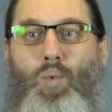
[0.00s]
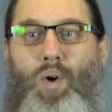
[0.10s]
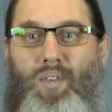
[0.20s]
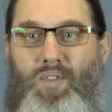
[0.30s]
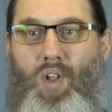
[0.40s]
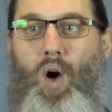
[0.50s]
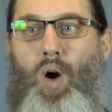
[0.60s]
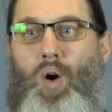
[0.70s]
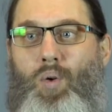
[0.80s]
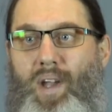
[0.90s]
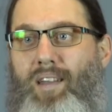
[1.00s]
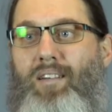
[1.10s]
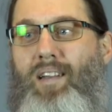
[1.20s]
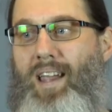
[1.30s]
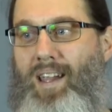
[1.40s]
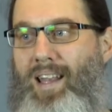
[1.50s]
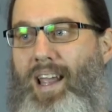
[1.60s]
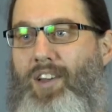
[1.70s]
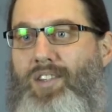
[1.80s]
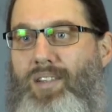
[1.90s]
with no internet
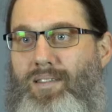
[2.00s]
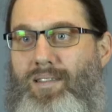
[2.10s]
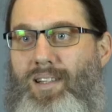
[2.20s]
connection,